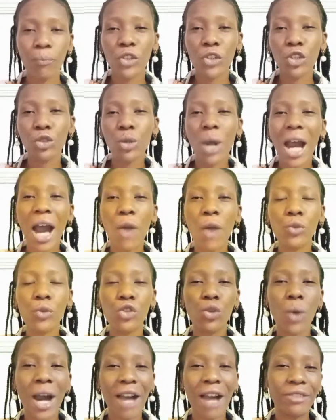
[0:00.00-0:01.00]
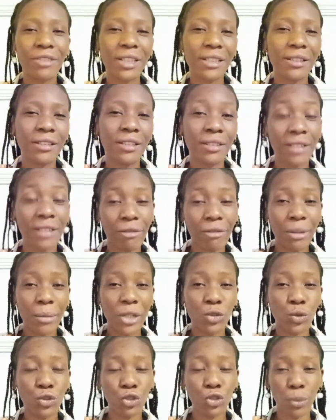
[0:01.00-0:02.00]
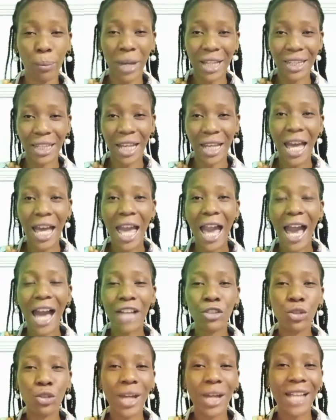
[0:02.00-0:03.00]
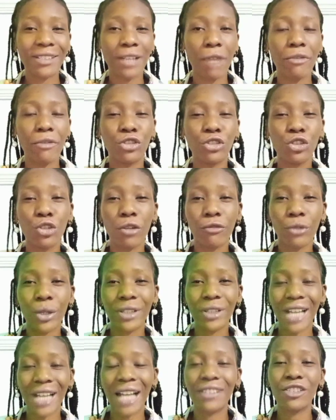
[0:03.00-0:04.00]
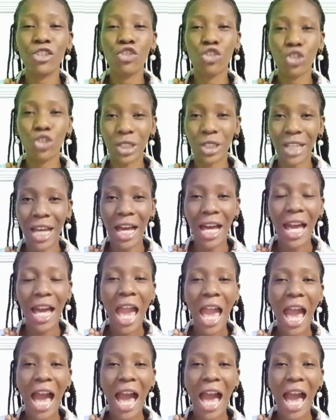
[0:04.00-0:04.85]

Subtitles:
You know how you have this disagreement with your partner and you guys are raising your voice at each other,